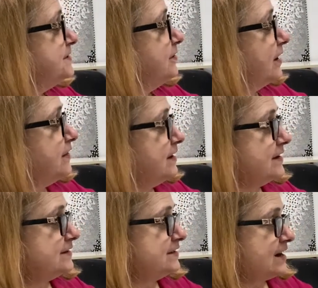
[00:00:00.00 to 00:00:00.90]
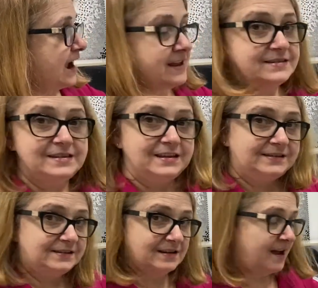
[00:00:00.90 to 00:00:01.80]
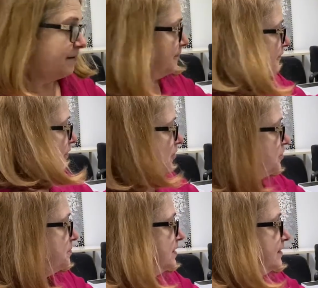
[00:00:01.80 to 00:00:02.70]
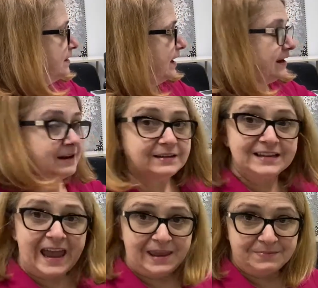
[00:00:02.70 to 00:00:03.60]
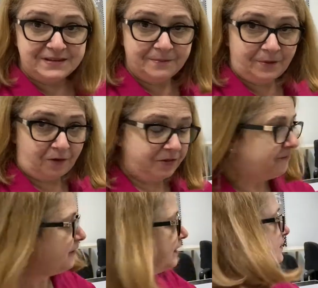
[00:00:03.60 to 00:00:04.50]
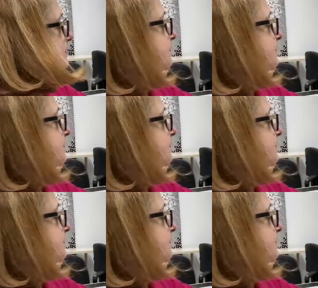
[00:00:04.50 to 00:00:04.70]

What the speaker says: like this, it has this foam and tapes on the front.